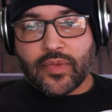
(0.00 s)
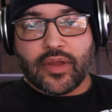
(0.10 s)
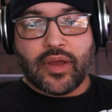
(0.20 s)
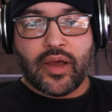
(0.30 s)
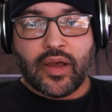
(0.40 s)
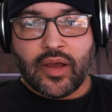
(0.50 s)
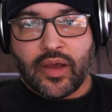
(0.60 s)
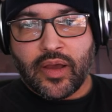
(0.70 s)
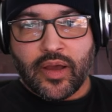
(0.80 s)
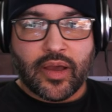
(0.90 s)

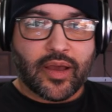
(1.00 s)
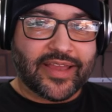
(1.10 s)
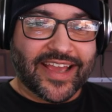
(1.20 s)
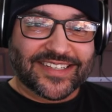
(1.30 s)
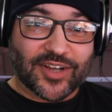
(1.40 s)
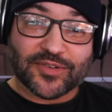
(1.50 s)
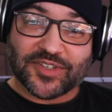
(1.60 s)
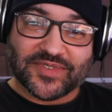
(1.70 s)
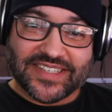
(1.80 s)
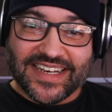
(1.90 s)
Uh, yeah, old Tom
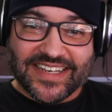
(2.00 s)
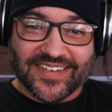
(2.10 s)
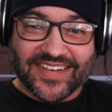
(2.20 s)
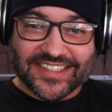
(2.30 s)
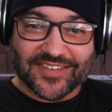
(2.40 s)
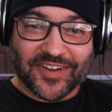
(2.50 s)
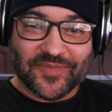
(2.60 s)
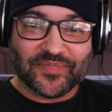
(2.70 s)
Seeley do each other.